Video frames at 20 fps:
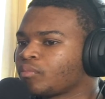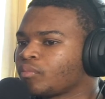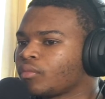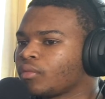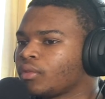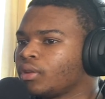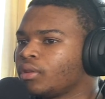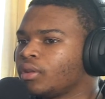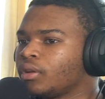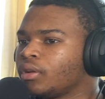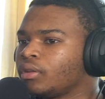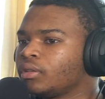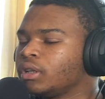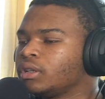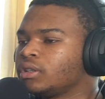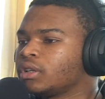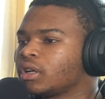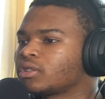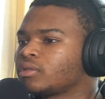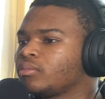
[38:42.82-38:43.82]
the
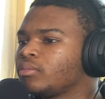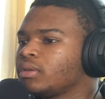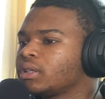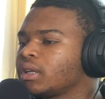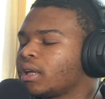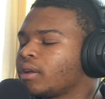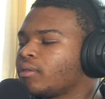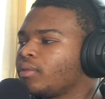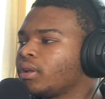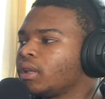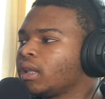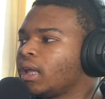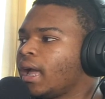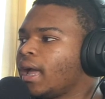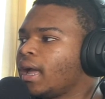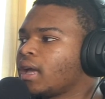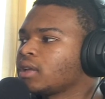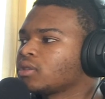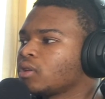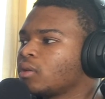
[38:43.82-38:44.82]
detriment that it really
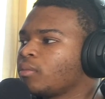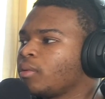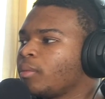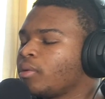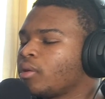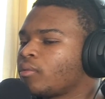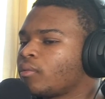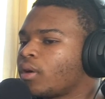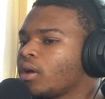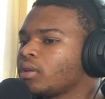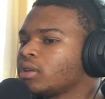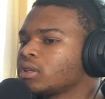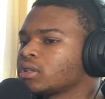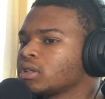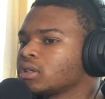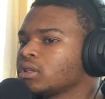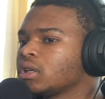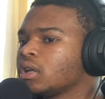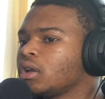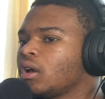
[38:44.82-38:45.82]
has on the people around us.
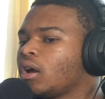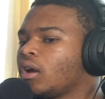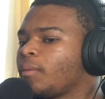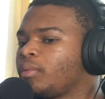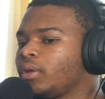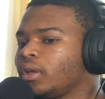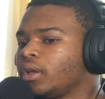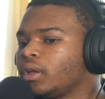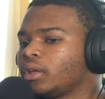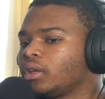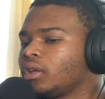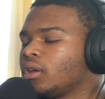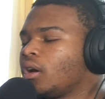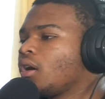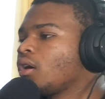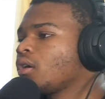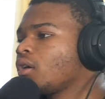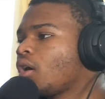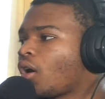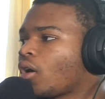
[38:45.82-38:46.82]
Because being
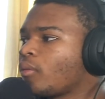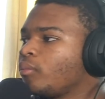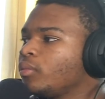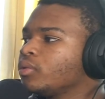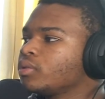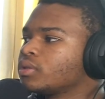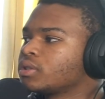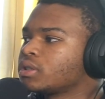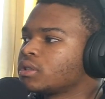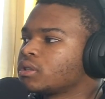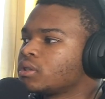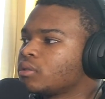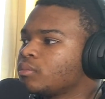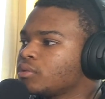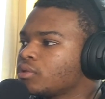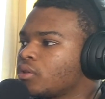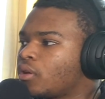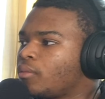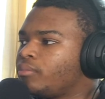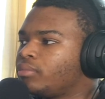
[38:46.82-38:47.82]
young, our immune
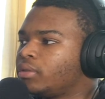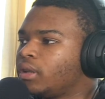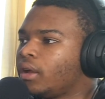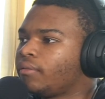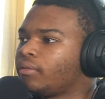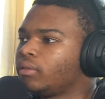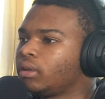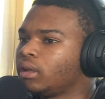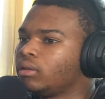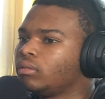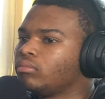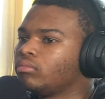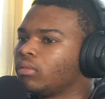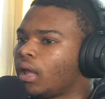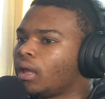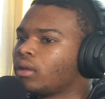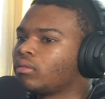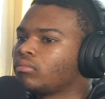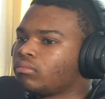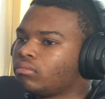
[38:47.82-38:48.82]
systems are definitely
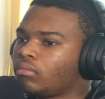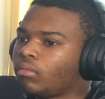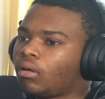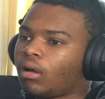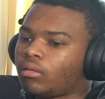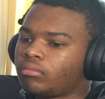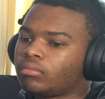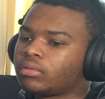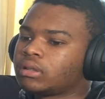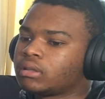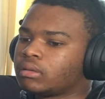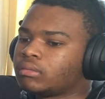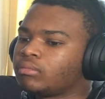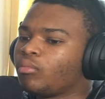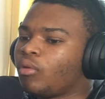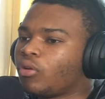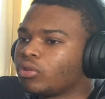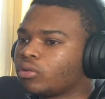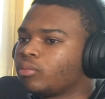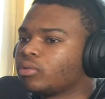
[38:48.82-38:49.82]
like
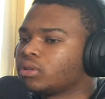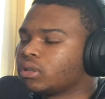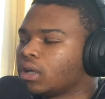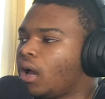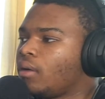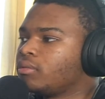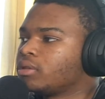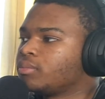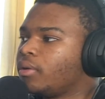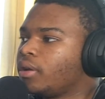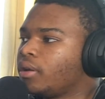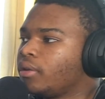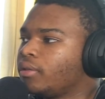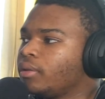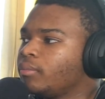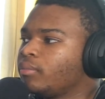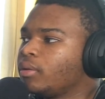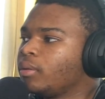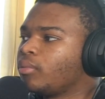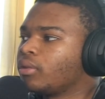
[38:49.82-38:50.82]
multiple times better
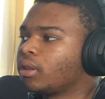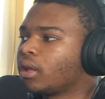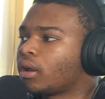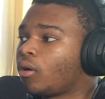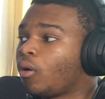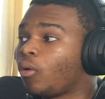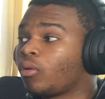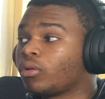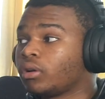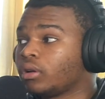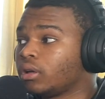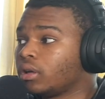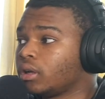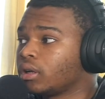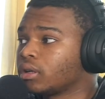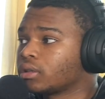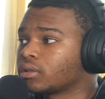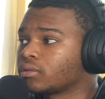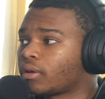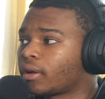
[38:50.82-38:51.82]
than people that are older than
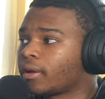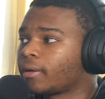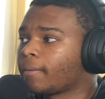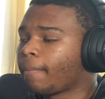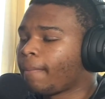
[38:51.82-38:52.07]
us, right?